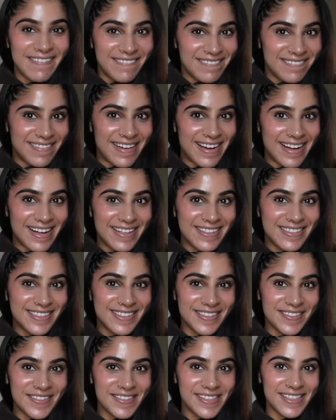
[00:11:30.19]
Wow,
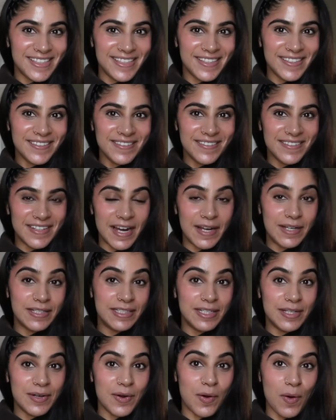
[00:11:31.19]
so cute. I
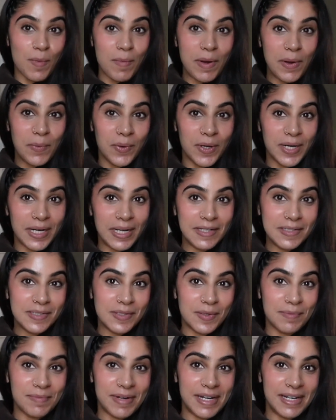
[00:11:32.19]
did all my
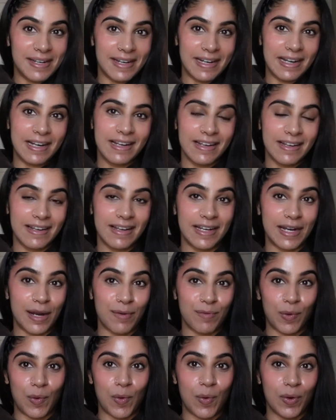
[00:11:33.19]
workouts on my deck and I
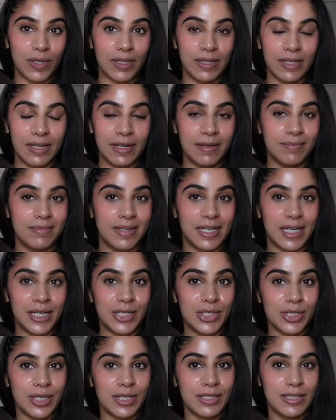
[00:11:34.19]
recorded them and I
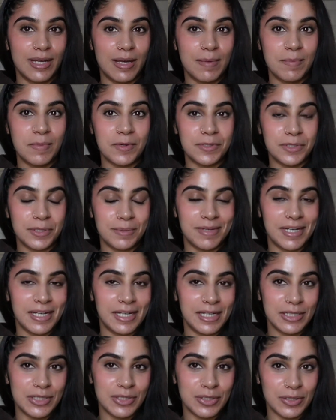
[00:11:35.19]
shared them to my
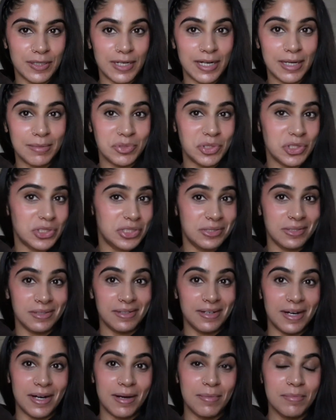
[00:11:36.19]
Instagram. They're still
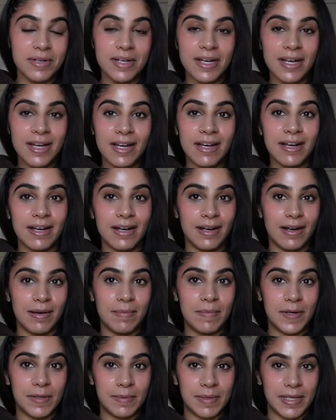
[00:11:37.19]
up
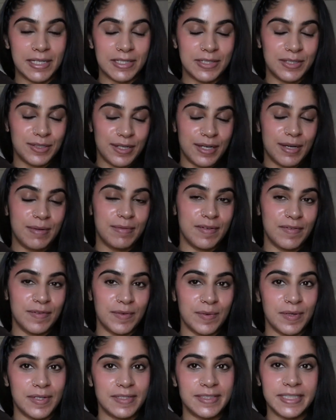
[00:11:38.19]
on my Instagram if
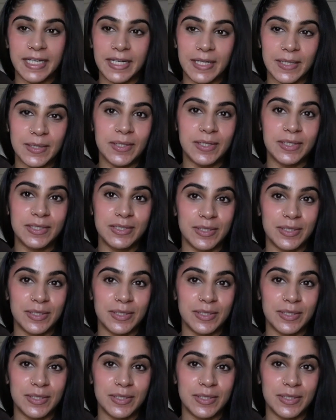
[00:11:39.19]
you want to take a look.